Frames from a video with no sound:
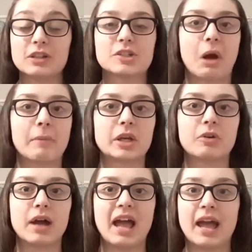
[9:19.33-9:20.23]
So I'm gonna
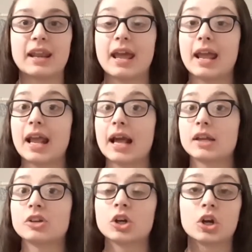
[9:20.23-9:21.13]
go ahead
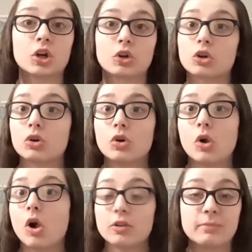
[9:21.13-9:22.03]
and
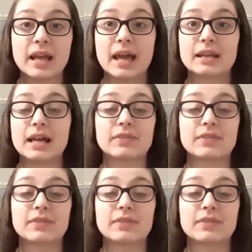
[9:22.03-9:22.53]
curl all of my head,